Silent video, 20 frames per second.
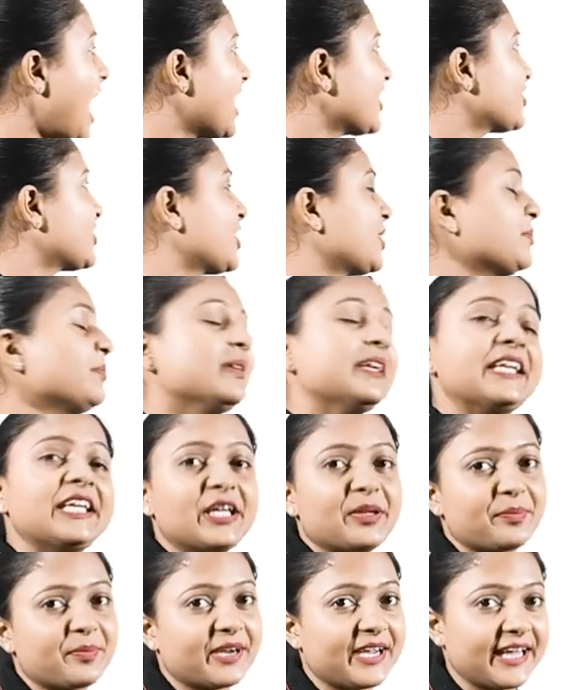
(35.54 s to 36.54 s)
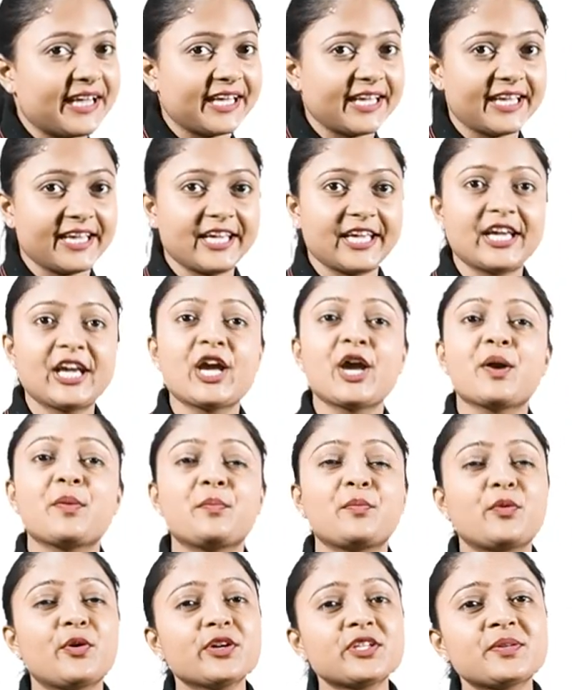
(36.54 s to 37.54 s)
Aaj hum ye padhenge.
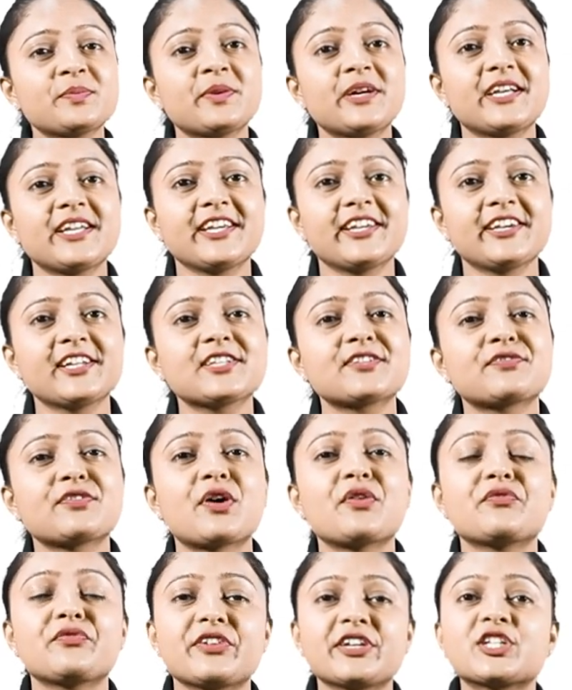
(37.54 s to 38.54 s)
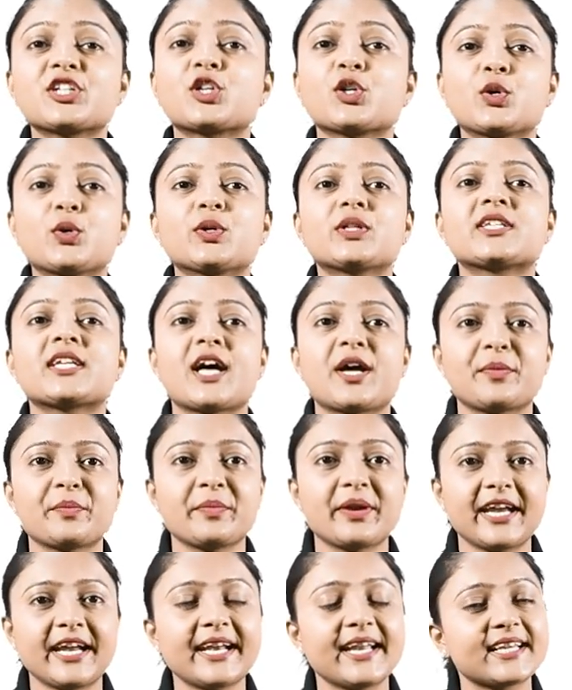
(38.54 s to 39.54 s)
Most materials from which clothes are
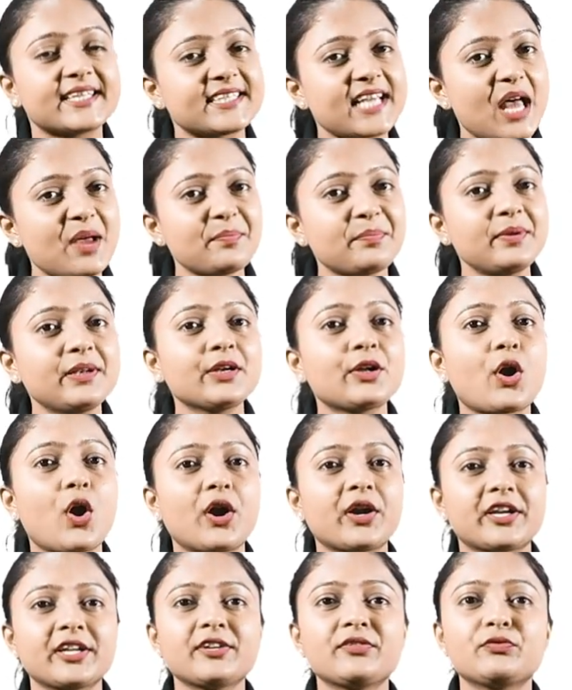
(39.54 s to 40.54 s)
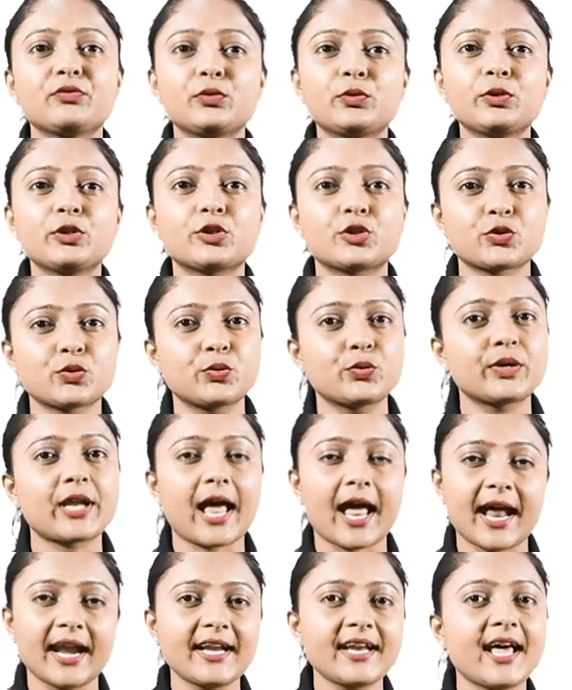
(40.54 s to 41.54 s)
made, example cotton, wool, jute
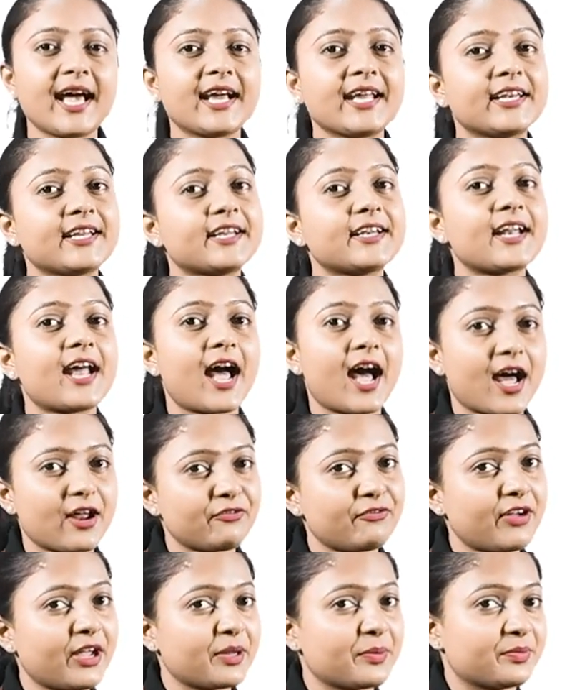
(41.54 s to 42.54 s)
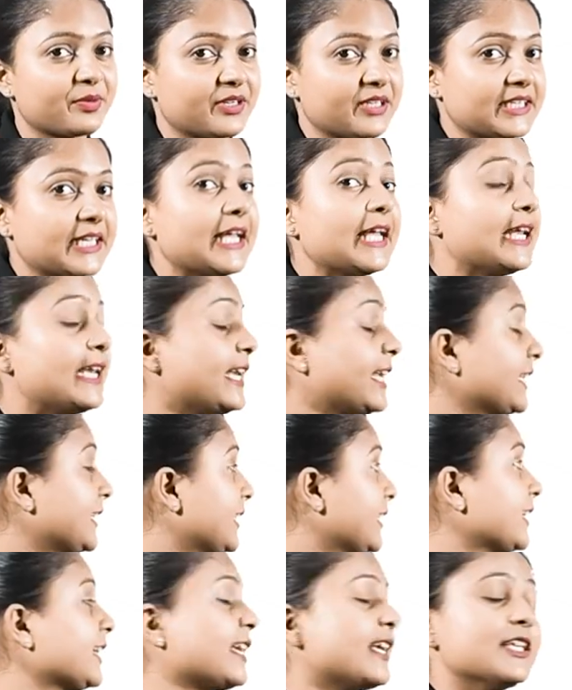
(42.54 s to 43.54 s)
and nylon, are fibers.
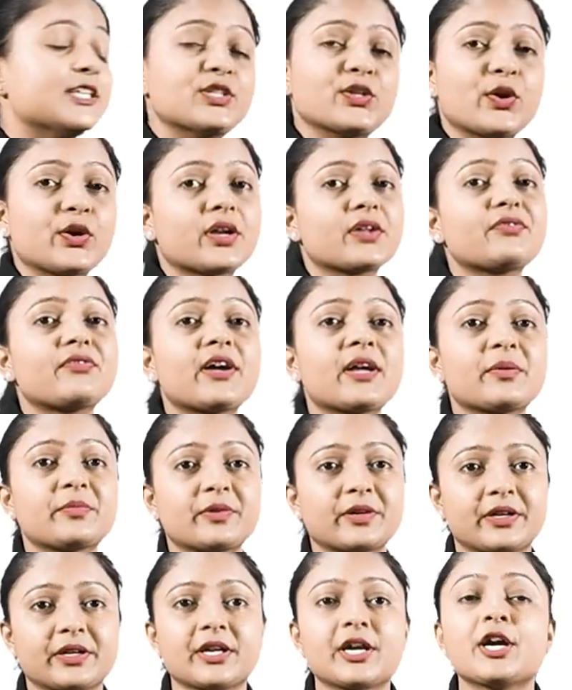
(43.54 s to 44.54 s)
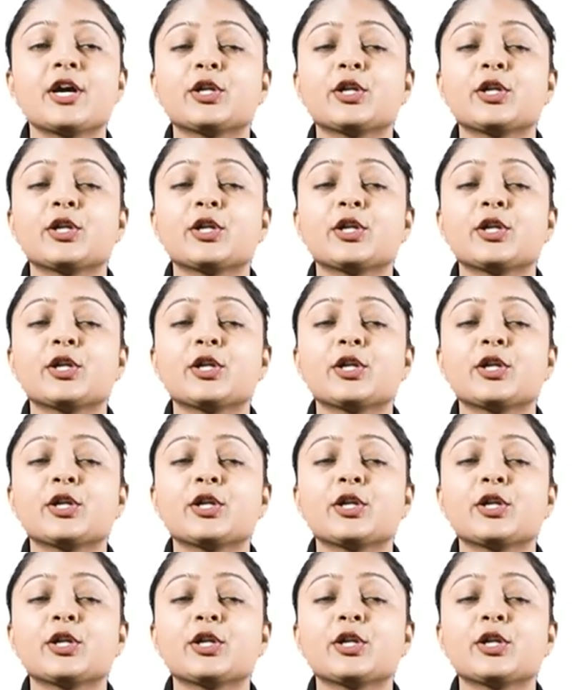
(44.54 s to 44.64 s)
Leather is not a fiber.